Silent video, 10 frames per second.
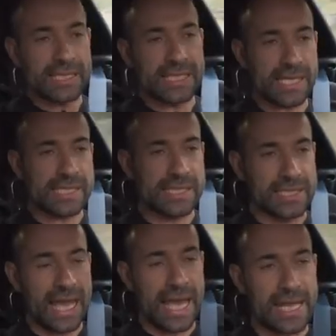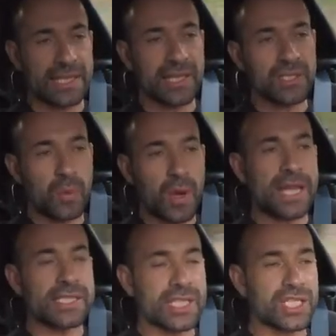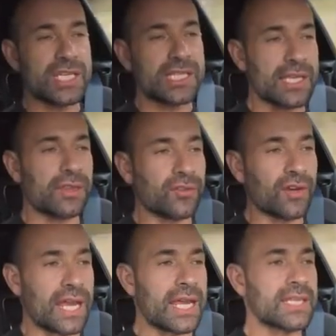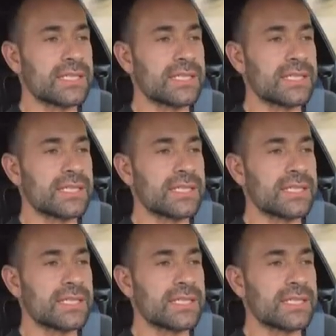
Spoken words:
doesn't handle as well as the GT3.